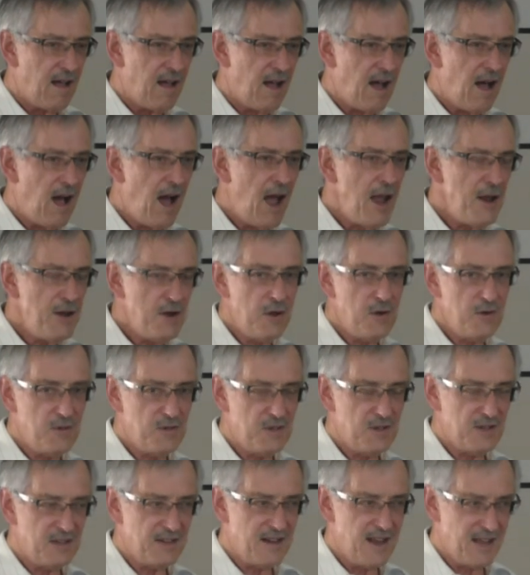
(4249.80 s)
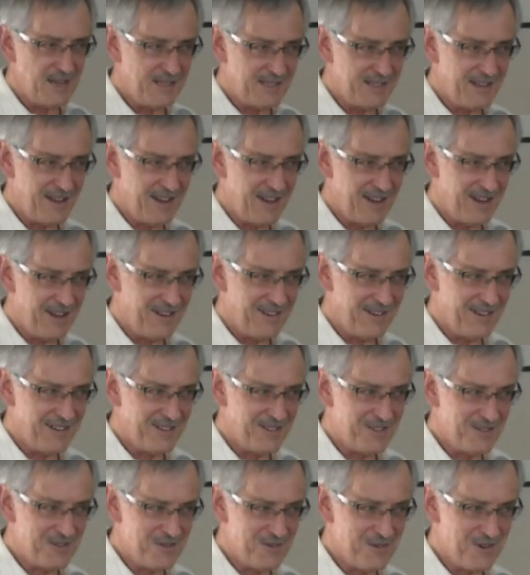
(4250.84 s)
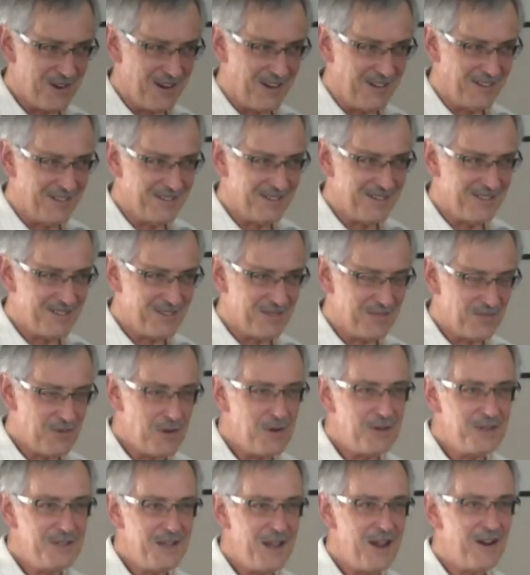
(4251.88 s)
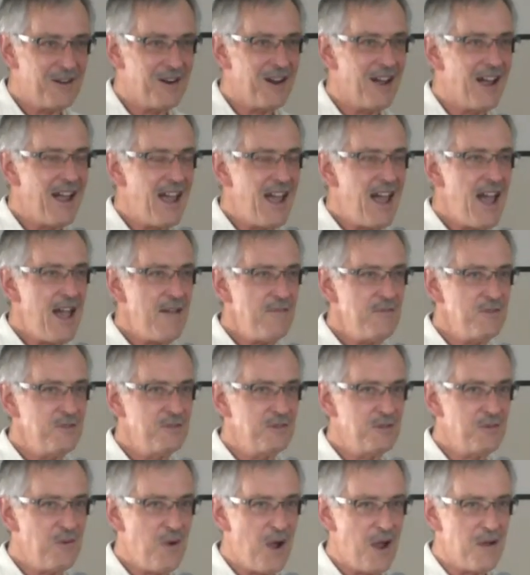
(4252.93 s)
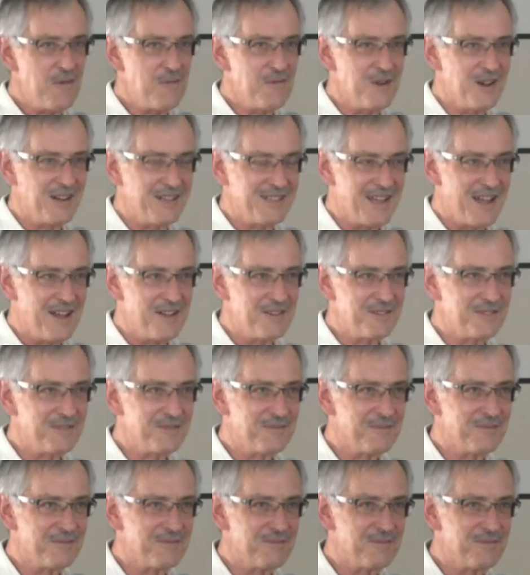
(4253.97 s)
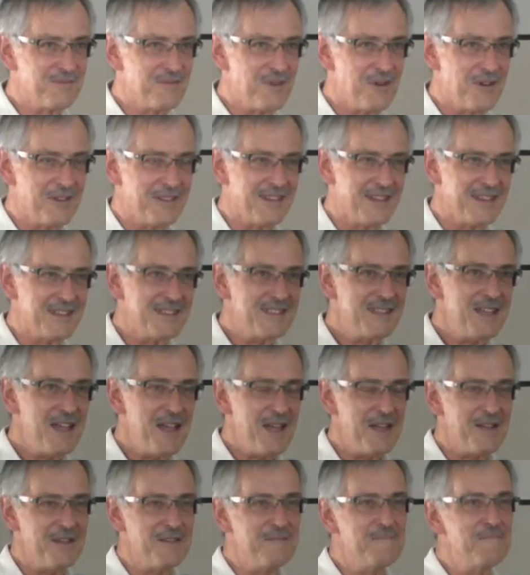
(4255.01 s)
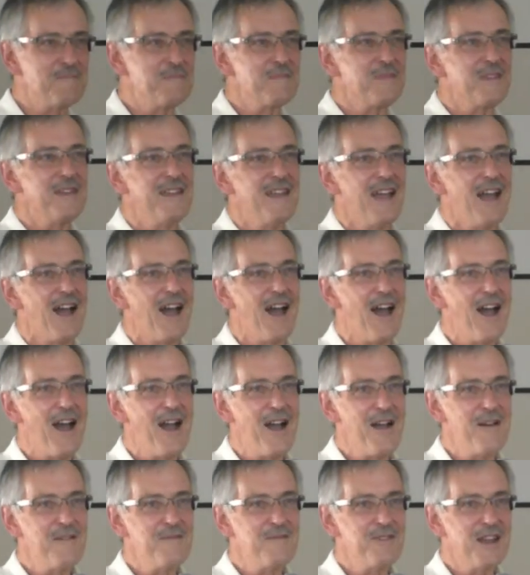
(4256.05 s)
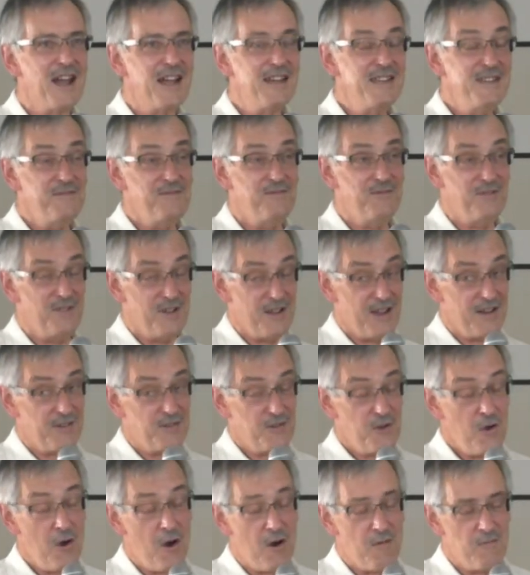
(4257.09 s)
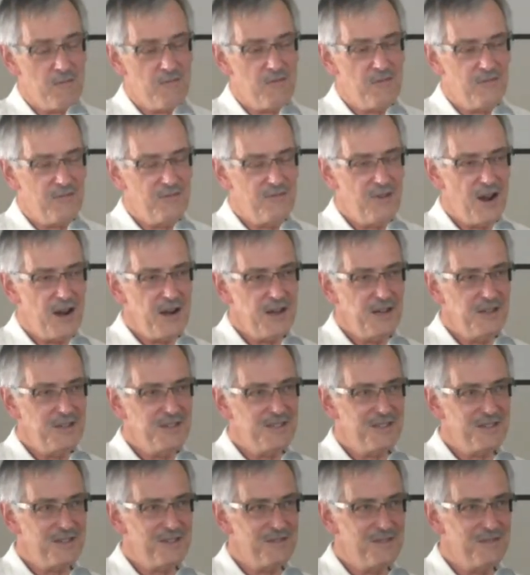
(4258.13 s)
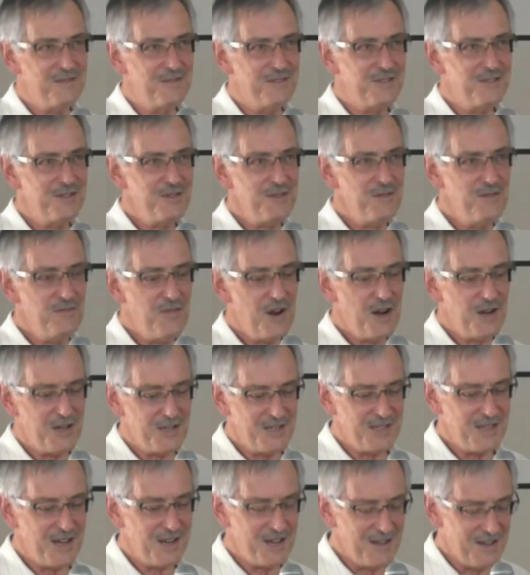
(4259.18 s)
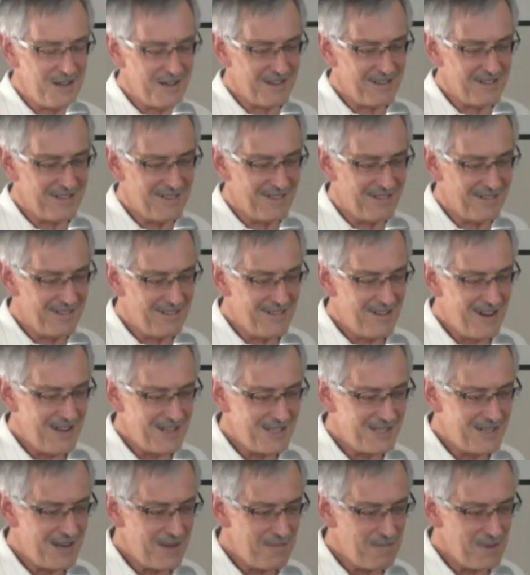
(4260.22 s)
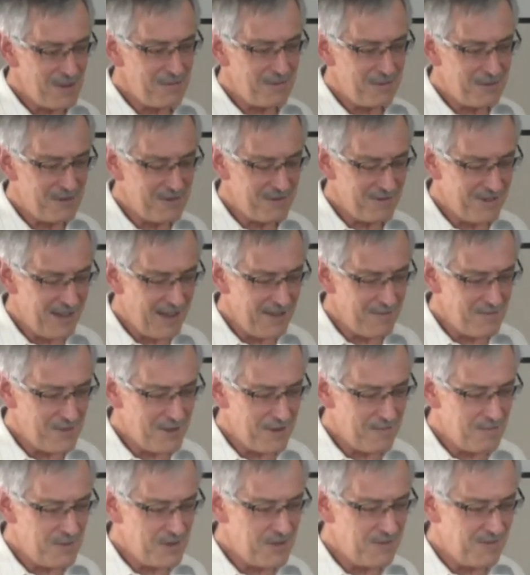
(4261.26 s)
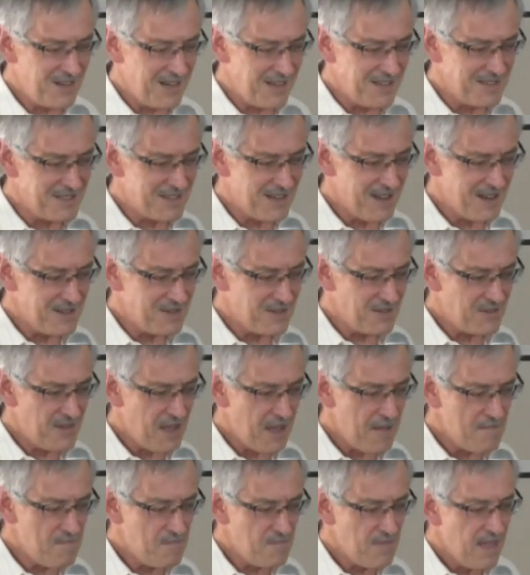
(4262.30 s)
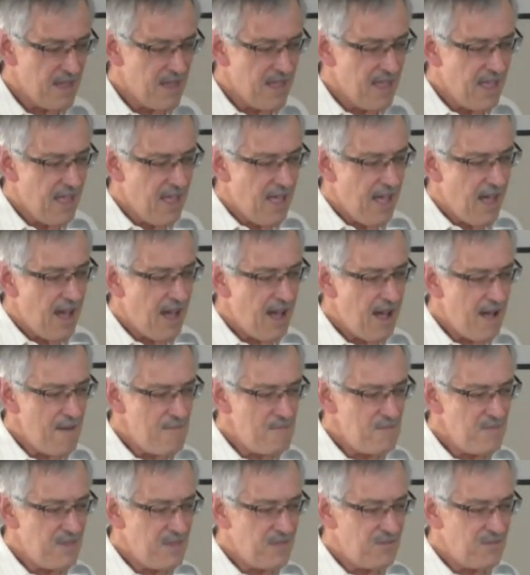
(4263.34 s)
I know that Nestle is talking to von Terra. I haven't quite worked out what they're saying. I did at COP run into two very senior Nestle people who gave me a bit of an insight on that.